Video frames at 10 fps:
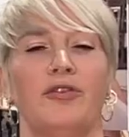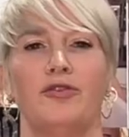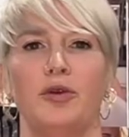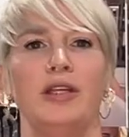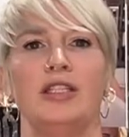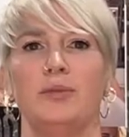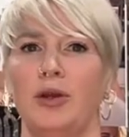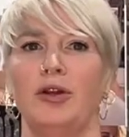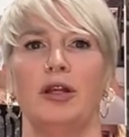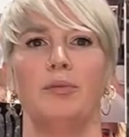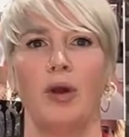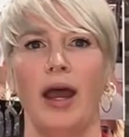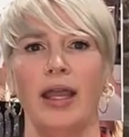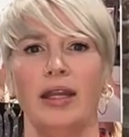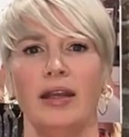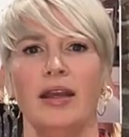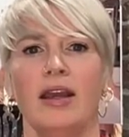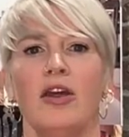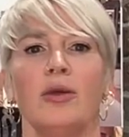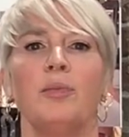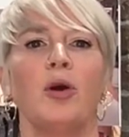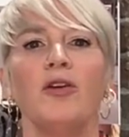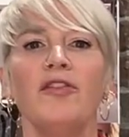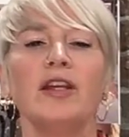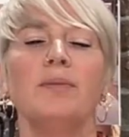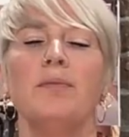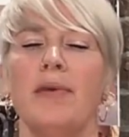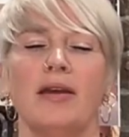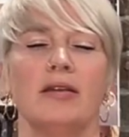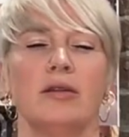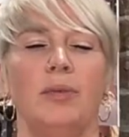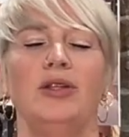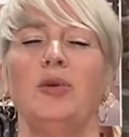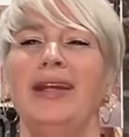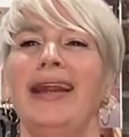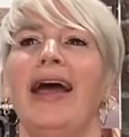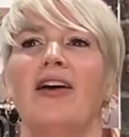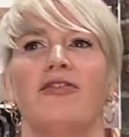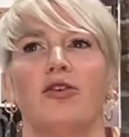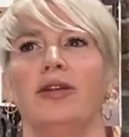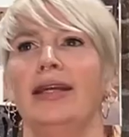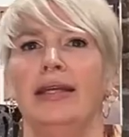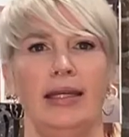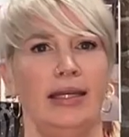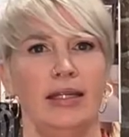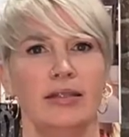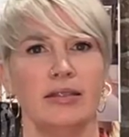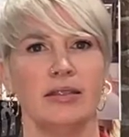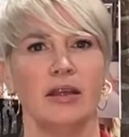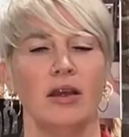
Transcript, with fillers: free-spirited bride, the perfect mix between effort and ease.